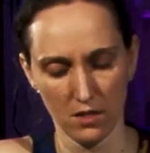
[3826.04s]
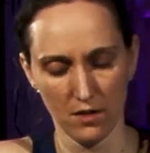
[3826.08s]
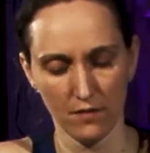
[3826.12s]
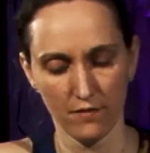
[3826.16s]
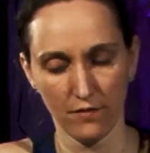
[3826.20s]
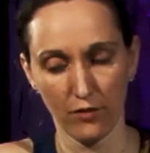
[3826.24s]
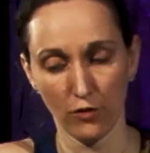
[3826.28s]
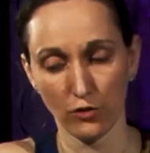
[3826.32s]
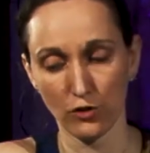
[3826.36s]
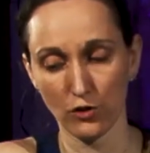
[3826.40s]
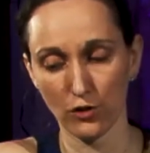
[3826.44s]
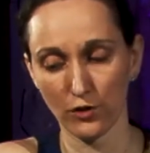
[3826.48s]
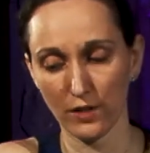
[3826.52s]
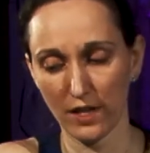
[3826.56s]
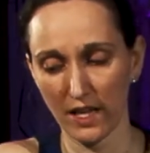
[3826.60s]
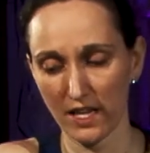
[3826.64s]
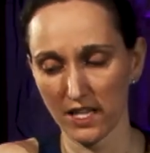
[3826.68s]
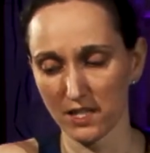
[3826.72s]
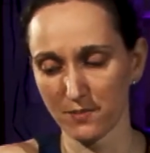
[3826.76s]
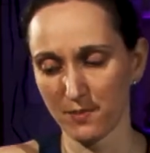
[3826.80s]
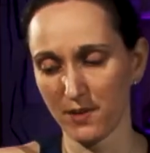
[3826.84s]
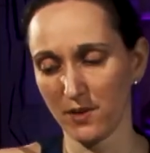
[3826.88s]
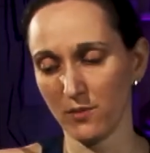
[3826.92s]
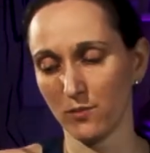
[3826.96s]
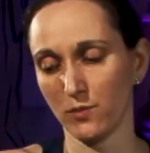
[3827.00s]
for your
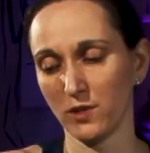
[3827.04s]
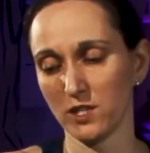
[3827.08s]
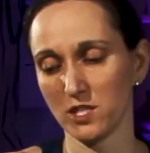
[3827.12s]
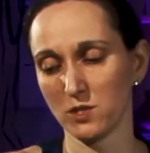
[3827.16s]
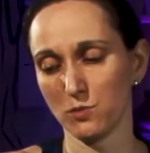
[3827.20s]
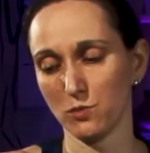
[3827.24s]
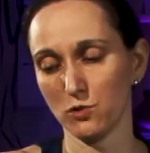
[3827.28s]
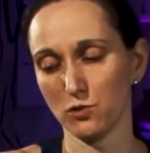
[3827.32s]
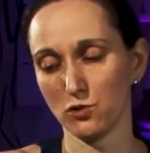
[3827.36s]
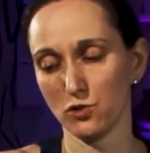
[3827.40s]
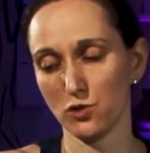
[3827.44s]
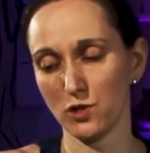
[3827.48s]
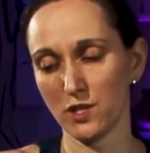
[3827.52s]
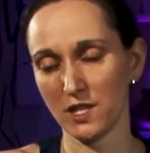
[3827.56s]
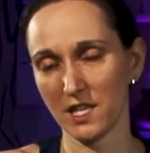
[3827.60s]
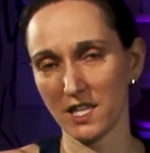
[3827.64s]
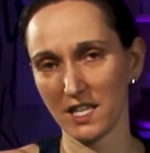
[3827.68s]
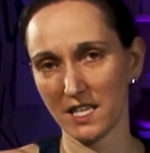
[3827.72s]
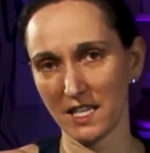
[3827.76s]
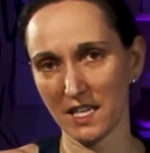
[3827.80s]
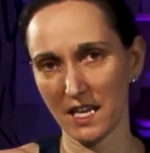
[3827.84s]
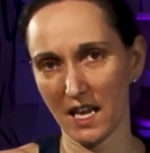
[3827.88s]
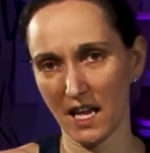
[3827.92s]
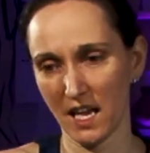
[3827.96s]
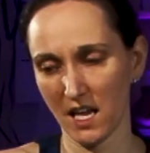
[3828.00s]
next bit, which we're doing the
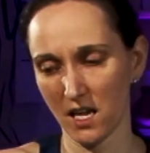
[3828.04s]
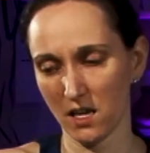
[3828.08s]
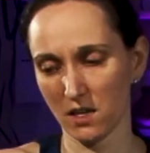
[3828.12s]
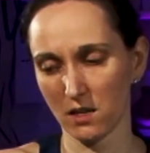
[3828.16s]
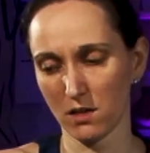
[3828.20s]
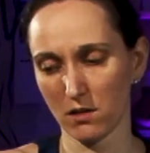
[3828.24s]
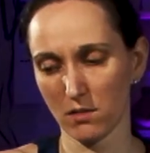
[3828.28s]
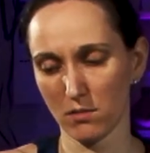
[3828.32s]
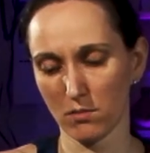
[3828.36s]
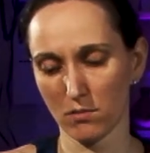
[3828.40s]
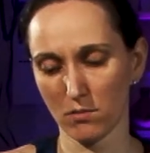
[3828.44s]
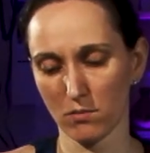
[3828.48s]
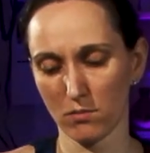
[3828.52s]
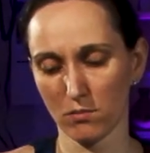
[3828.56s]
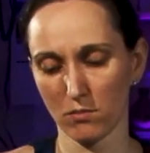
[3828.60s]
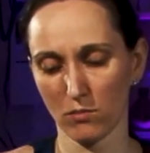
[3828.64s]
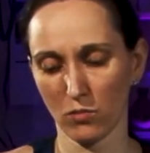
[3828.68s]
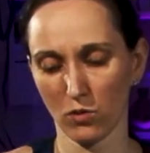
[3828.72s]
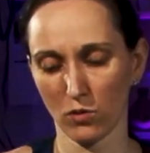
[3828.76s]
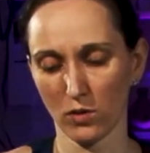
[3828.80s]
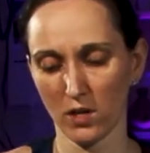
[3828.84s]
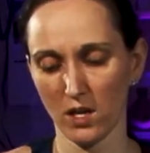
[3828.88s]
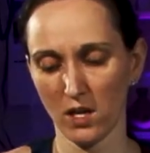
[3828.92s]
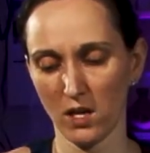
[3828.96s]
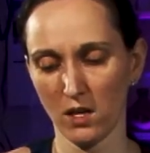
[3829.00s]
neck.
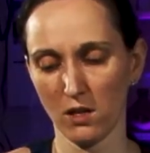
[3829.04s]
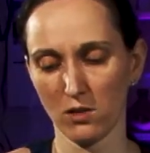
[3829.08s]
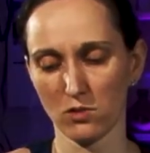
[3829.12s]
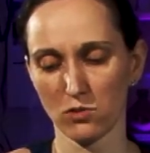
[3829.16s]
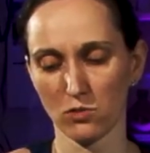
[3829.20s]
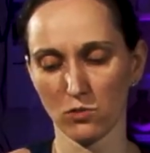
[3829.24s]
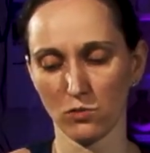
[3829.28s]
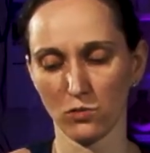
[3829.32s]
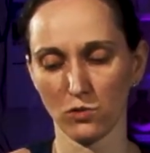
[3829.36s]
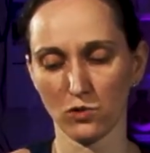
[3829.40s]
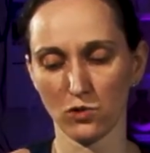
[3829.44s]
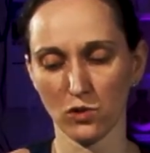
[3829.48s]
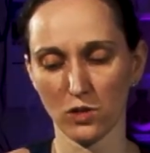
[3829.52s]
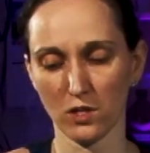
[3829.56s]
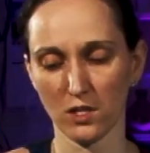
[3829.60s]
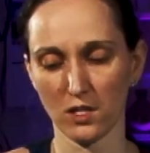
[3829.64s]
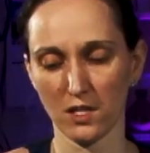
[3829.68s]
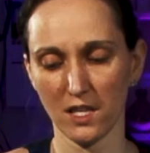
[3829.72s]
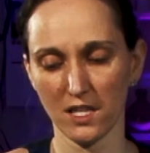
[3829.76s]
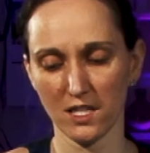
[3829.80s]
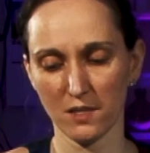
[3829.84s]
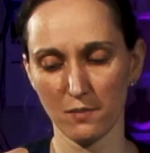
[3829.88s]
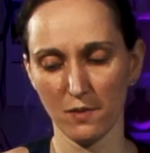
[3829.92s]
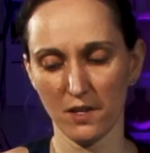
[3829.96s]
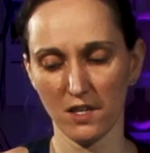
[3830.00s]
Okay, so we're doing
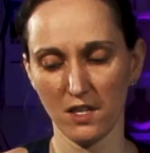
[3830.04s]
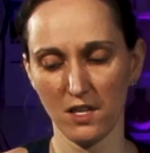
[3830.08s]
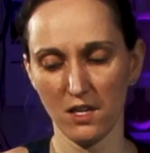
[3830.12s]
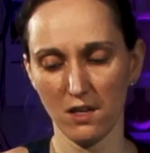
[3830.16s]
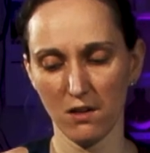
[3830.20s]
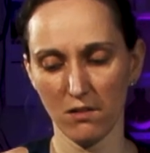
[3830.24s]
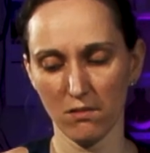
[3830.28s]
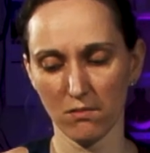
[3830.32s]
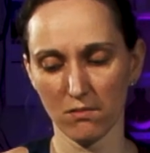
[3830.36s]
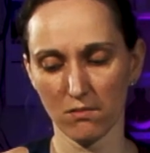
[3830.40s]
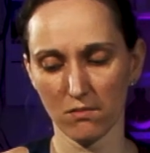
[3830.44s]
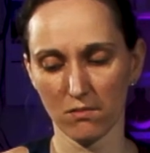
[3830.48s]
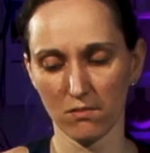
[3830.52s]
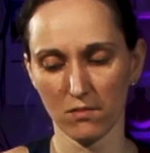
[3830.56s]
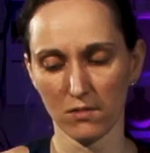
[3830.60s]
this bit here.